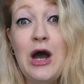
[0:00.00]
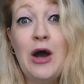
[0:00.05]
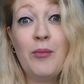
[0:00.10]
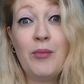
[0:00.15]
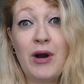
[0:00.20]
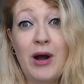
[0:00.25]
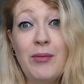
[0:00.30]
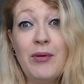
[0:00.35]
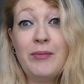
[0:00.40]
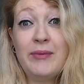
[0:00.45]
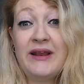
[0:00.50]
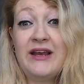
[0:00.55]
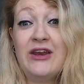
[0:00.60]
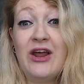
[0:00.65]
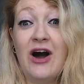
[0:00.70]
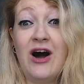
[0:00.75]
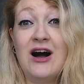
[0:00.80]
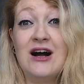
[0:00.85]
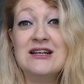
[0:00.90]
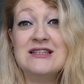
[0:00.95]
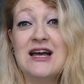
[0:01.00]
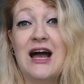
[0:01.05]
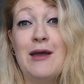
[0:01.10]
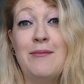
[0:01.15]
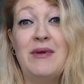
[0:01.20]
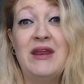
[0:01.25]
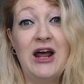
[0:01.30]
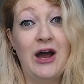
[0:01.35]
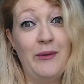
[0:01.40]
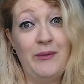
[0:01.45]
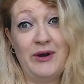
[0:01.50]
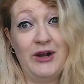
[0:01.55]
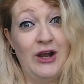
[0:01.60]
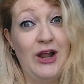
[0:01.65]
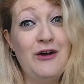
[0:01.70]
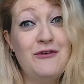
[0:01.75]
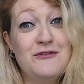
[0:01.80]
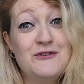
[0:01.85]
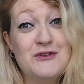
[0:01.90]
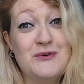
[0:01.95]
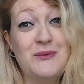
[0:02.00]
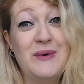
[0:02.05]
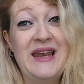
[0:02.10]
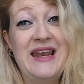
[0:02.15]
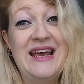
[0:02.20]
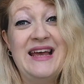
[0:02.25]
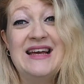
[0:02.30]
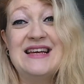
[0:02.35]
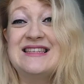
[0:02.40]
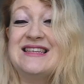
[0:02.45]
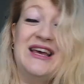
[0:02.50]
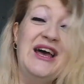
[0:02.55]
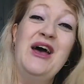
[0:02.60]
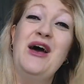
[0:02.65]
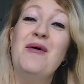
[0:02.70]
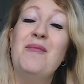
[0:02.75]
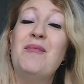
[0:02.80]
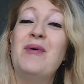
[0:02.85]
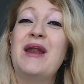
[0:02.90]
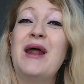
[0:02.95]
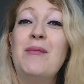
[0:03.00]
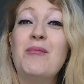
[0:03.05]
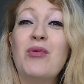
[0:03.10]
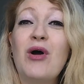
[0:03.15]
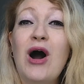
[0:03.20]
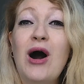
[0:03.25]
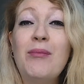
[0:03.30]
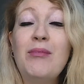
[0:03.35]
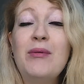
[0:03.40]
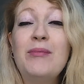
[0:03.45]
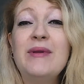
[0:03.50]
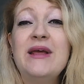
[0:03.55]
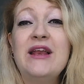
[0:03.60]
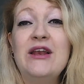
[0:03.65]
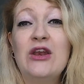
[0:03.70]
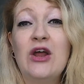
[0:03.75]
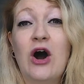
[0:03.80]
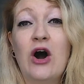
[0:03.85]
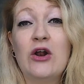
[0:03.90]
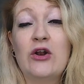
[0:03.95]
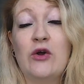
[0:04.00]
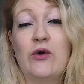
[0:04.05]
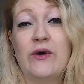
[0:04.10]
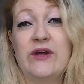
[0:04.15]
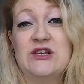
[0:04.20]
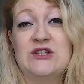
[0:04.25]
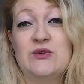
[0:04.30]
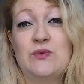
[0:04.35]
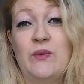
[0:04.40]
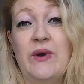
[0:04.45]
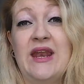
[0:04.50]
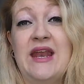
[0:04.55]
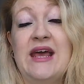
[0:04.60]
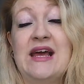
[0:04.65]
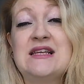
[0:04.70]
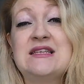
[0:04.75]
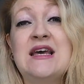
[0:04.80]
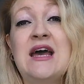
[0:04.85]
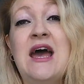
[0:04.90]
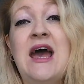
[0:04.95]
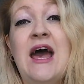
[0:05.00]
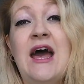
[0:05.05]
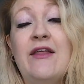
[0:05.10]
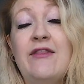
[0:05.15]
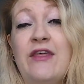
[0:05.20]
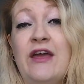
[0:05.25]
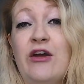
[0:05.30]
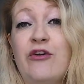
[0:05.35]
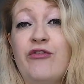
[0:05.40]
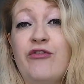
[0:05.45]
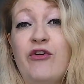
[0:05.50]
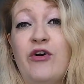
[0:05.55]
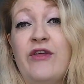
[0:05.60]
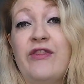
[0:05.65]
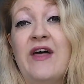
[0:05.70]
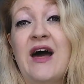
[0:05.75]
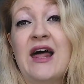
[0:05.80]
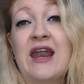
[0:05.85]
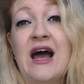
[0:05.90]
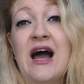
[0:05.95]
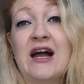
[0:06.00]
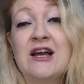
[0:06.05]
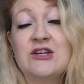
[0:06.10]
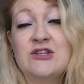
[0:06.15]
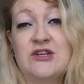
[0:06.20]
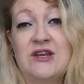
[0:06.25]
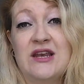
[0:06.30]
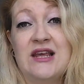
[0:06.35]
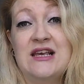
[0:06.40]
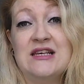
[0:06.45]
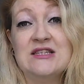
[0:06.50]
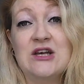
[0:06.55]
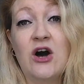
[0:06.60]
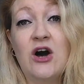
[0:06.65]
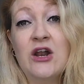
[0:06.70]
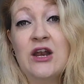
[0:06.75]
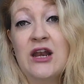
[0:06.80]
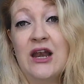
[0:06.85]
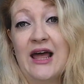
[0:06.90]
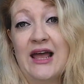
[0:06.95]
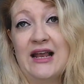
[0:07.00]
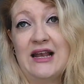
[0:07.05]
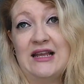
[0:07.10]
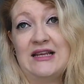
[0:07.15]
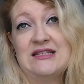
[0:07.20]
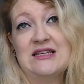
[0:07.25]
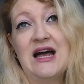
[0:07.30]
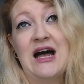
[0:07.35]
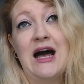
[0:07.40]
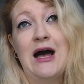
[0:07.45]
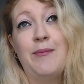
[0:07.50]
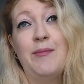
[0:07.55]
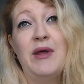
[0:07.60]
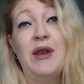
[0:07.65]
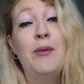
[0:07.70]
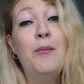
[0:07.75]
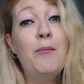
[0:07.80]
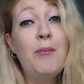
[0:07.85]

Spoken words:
Probably not. I mean, I would love to win it, but I'm probably not going to win it. Therefore, that action is unlikely to happen.